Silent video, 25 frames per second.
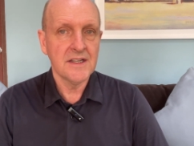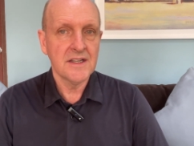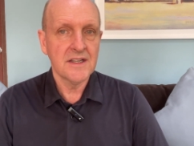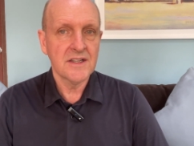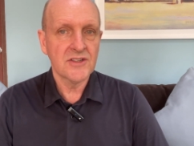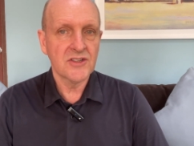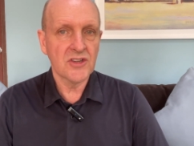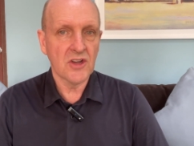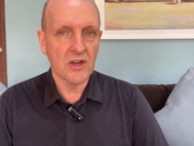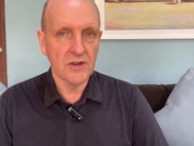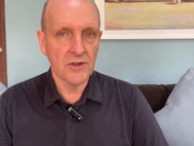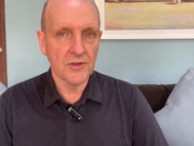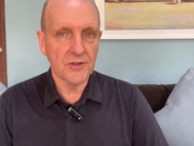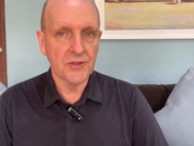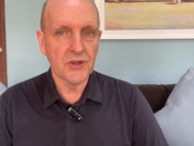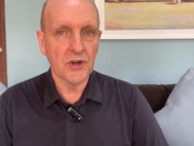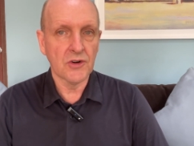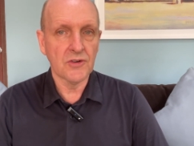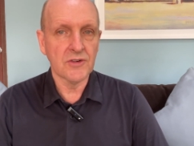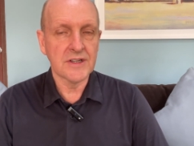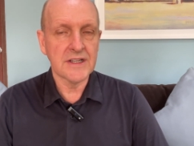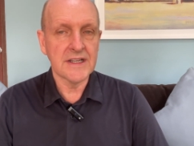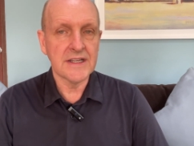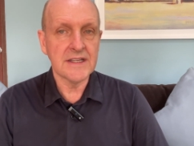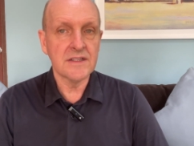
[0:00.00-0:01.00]
Thai
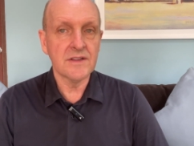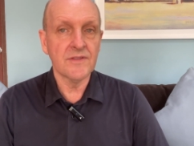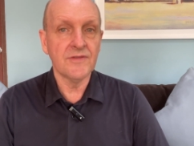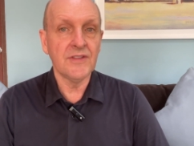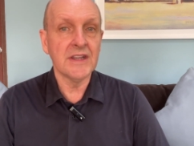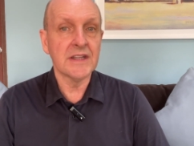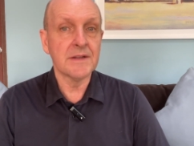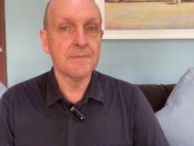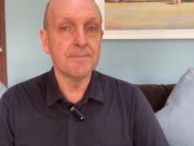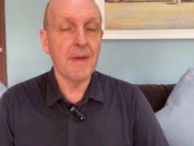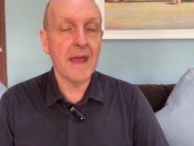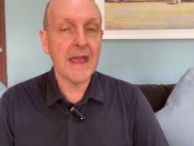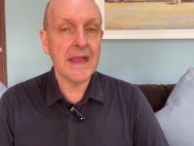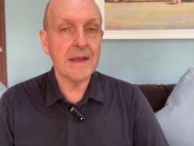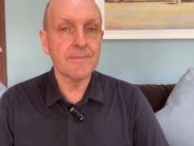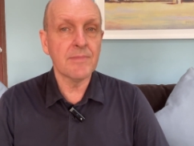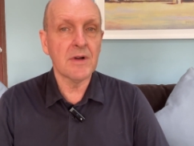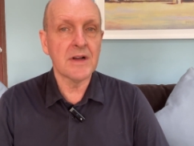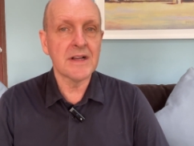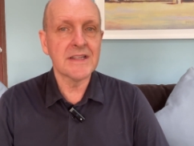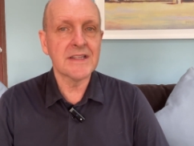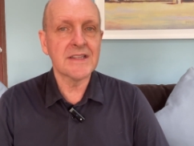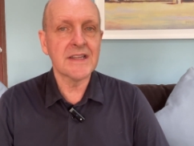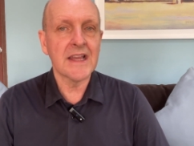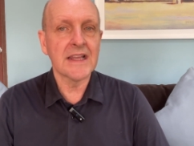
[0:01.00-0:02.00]
authorities have hit back by
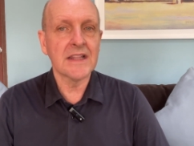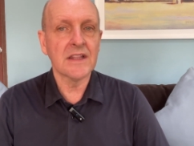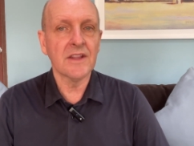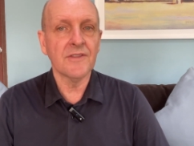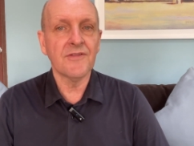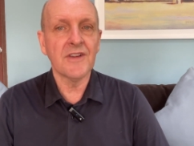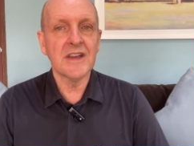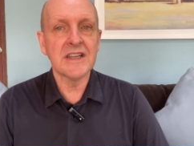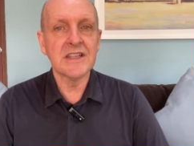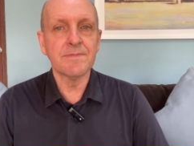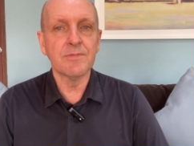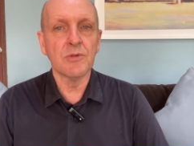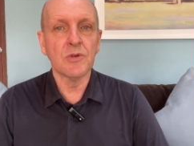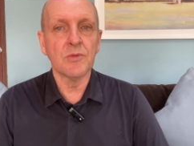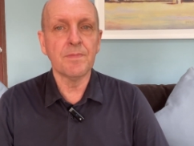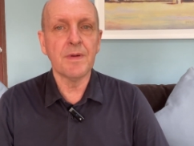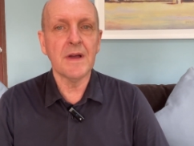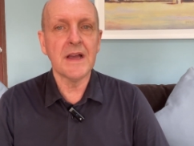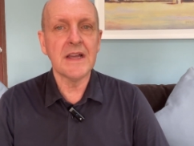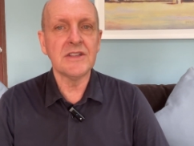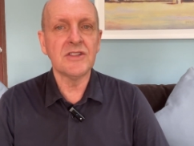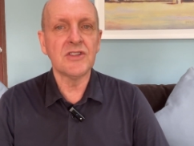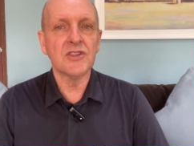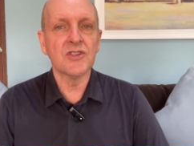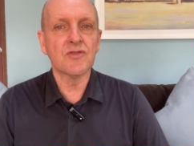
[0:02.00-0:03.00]
saying the Facebook
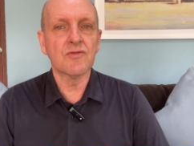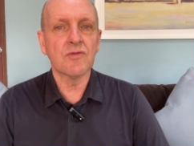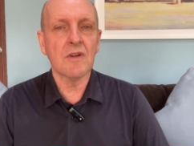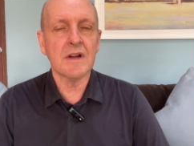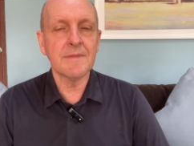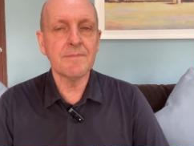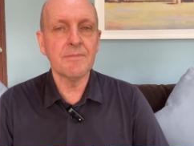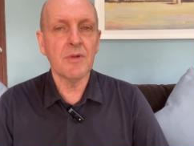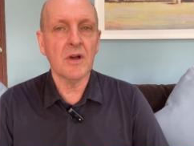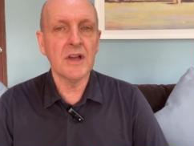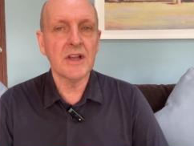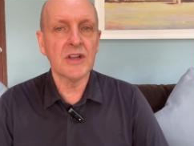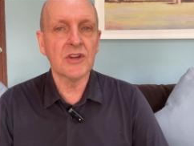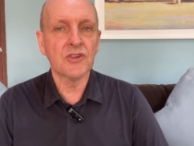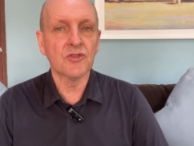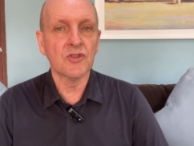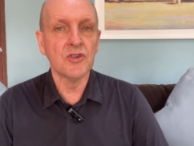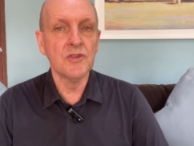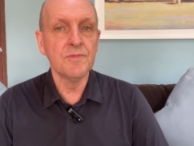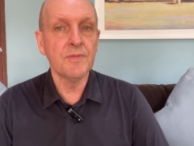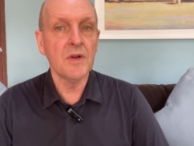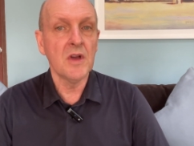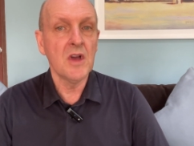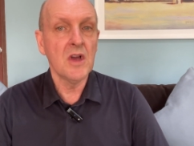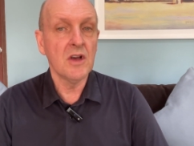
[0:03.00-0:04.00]
page is run by a
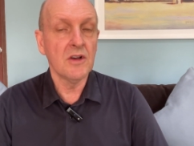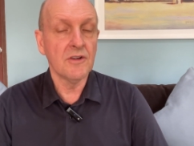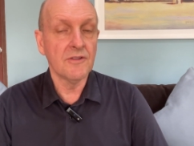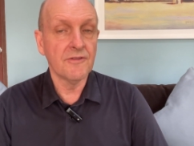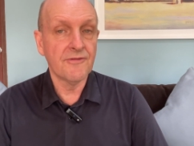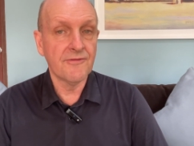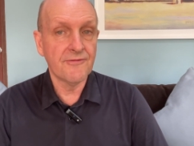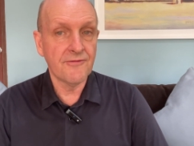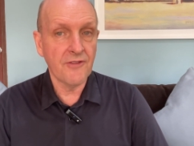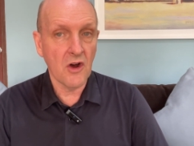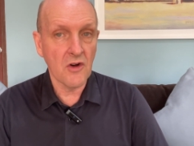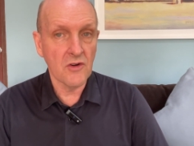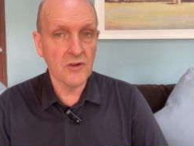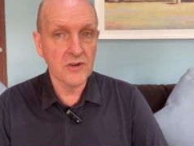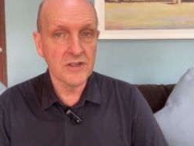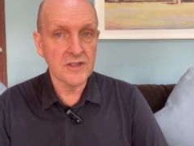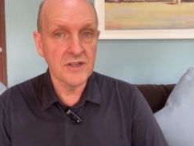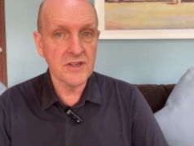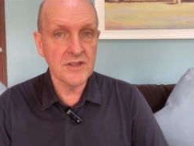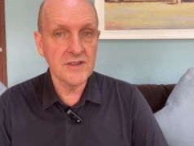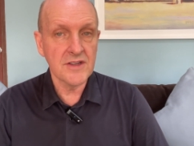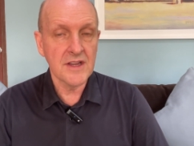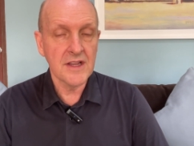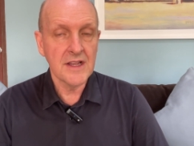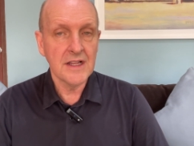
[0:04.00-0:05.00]
group of
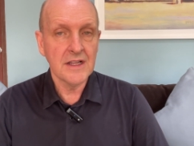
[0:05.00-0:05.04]
foreigners